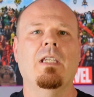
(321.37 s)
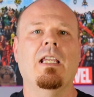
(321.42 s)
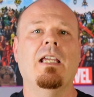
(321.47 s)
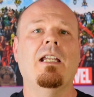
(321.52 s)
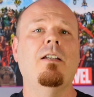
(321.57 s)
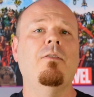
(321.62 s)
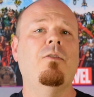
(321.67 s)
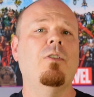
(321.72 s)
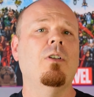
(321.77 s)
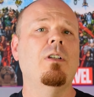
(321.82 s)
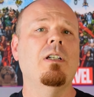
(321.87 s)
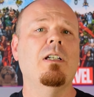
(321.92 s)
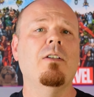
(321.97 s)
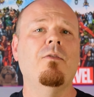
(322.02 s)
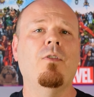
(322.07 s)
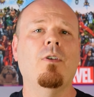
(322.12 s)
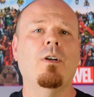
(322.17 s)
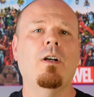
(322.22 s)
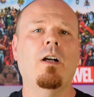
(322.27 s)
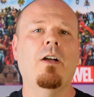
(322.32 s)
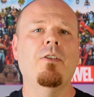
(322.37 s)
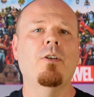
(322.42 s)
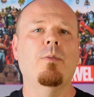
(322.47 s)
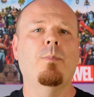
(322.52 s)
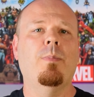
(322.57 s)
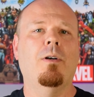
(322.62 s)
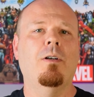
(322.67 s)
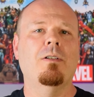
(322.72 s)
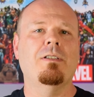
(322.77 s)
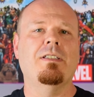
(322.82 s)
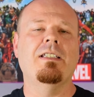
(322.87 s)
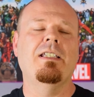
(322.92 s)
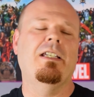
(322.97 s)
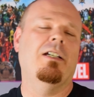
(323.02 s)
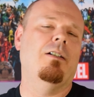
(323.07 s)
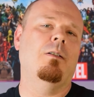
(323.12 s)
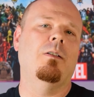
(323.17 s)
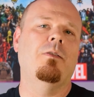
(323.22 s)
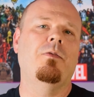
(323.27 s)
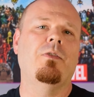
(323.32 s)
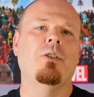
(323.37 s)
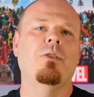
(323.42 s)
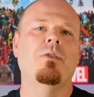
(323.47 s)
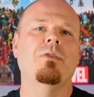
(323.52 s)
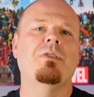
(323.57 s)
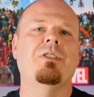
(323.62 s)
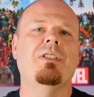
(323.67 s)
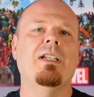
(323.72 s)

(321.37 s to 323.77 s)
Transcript: And if you're looking for other parts and gear reviews,